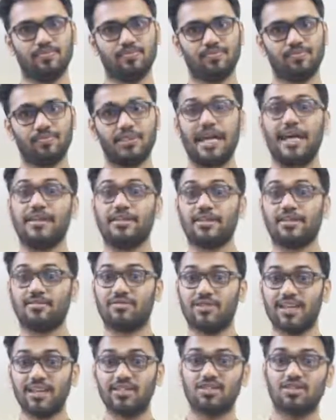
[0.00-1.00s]
And the
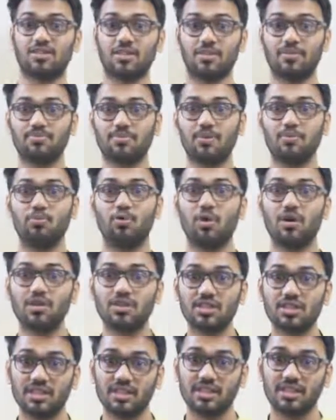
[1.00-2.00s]
rest of the
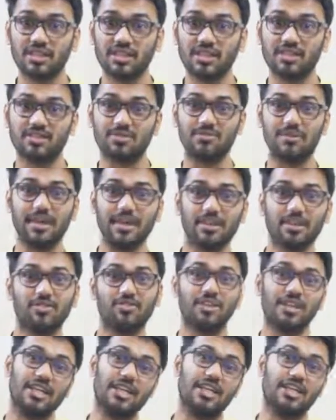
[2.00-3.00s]
1/3 is made of
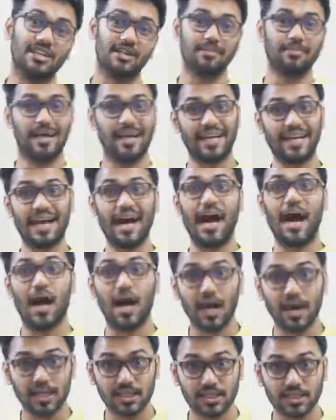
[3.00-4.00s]
helium and
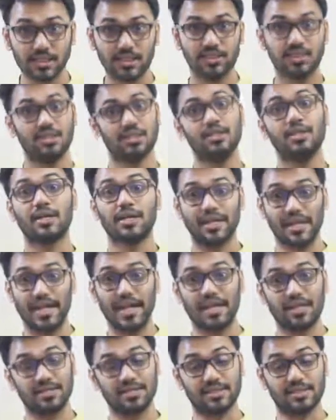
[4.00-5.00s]
other
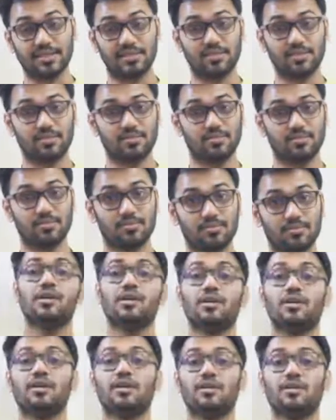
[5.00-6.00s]
gases.
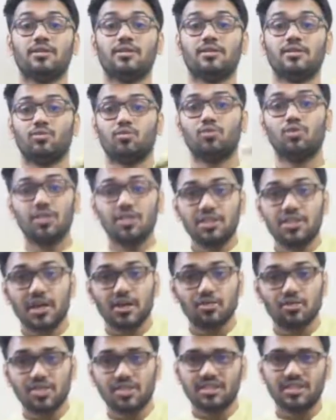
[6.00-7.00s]
Without
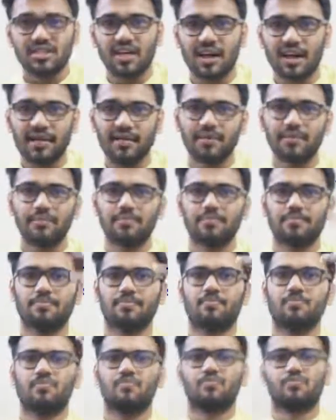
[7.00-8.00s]
the sun,
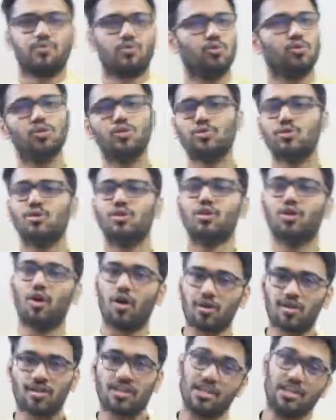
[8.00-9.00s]
we would
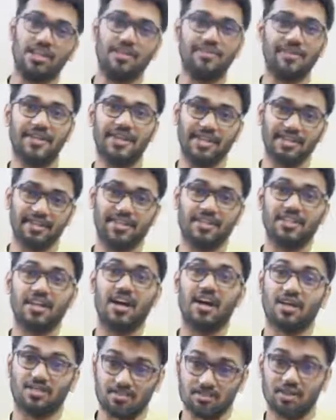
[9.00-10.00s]
not live here in the
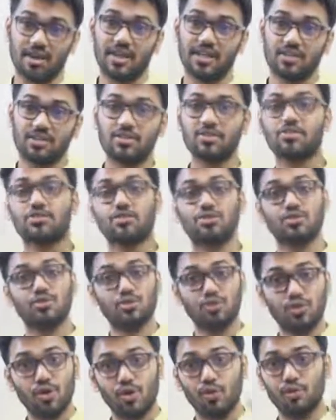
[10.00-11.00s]
earth, right? So you
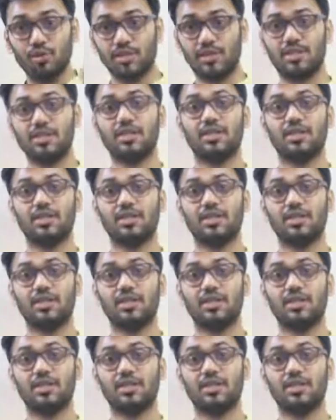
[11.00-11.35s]
know it.